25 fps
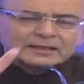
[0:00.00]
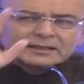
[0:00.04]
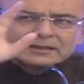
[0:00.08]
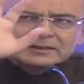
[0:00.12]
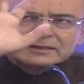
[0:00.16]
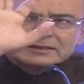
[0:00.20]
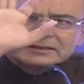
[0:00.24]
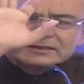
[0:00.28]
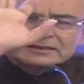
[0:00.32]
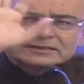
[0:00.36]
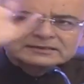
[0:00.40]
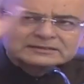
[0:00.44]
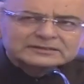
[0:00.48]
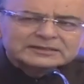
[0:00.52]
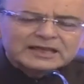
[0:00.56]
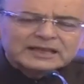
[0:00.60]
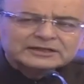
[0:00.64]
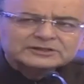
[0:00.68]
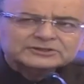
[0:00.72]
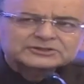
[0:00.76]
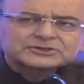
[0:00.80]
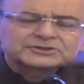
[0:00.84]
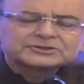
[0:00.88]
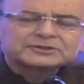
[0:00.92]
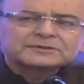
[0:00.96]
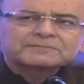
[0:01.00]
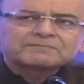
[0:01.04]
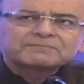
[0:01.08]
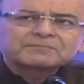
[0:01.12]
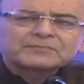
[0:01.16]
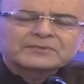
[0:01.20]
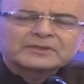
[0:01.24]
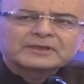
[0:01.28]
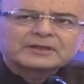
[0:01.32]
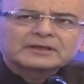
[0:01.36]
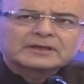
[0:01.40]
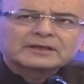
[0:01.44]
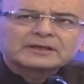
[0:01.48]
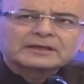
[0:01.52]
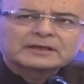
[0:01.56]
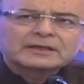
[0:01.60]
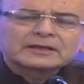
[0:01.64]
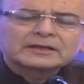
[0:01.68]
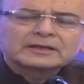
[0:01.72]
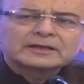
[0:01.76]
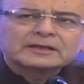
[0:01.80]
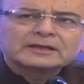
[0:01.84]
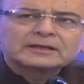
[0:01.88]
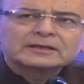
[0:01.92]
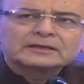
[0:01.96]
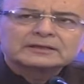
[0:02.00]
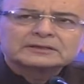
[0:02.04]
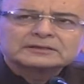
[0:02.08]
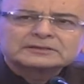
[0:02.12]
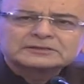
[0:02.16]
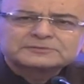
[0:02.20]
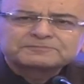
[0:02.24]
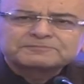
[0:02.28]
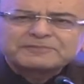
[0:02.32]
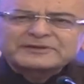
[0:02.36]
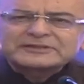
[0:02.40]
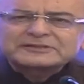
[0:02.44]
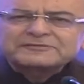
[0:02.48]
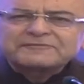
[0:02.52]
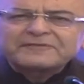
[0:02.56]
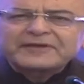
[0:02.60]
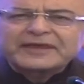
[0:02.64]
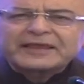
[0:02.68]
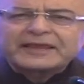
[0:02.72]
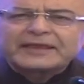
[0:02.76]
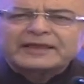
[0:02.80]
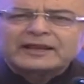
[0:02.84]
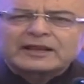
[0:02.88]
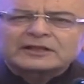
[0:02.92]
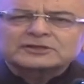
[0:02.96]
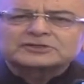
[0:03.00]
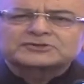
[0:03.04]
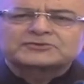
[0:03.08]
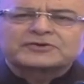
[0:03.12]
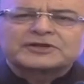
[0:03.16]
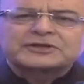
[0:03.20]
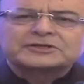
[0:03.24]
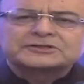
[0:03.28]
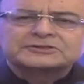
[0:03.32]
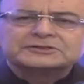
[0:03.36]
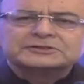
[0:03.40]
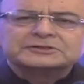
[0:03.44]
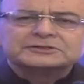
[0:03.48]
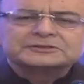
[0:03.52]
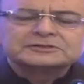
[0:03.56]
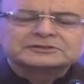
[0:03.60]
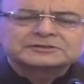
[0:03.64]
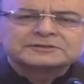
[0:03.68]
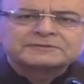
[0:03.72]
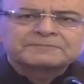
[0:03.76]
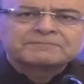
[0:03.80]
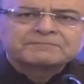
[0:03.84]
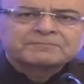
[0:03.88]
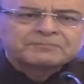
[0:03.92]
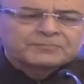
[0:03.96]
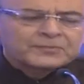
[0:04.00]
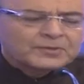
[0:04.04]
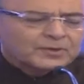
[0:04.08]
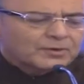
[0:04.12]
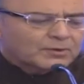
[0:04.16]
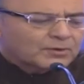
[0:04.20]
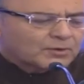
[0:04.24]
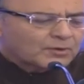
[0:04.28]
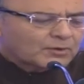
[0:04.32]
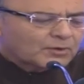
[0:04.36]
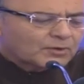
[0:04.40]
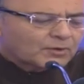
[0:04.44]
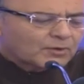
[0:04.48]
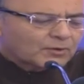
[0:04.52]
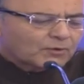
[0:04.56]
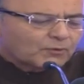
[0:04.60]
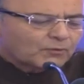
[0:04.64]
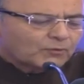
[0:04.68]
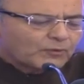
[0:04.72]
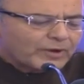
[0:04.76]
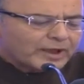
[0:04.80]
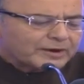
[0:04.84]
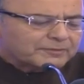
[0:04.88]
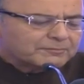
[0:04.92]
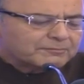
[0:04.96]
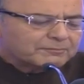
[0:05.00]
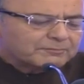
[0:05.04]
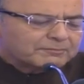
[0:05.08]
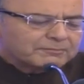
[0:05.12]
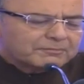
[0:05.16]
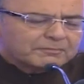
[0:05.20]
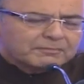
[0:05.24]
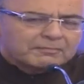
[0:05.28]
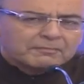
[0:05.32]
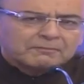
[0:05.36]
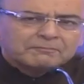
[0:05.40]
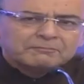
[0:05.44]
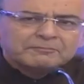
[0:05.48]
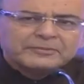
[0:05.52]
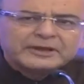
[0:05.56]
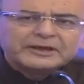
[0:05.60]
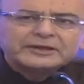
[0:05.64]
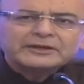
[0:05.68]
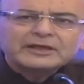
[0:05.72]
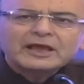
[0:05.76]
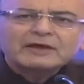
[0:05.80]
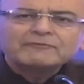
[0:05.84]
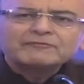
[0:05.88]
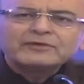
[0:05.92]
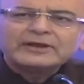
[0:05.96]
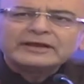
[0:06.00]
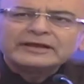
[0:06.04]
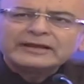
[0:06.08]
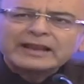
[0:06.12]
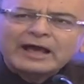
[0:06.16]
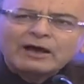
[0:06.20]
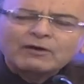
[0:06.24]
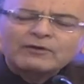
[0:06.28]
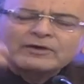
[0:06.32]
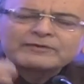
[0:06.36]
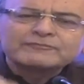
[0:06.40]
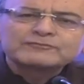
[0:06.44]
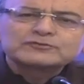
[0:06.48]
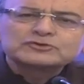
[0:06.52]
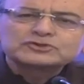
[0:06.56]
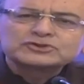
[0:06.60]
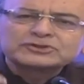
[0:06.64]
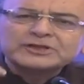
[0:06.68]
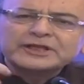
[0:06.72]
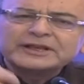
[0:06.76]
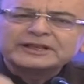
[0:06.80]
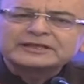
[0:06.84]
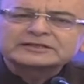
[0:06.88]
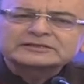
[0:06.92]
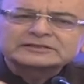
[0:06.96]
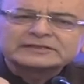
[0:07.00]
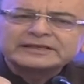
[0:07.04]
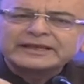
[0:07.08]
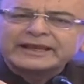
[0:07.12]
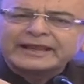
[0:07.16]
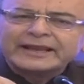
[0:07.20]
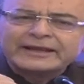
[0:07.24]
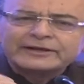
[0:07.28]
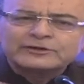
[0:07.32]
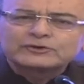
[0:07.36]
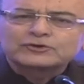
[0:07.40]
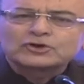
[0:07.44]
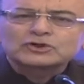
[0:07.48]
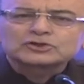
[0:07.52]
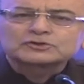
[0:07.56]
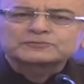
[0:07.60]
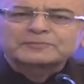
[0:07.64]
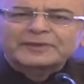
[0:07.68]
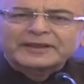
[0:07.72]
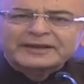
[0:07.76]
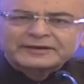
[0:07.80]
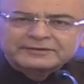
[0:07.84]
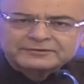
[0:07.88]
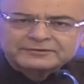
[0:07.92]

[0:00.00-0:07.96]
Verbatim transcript: such specific illustrations where media will now have to seriously introspect.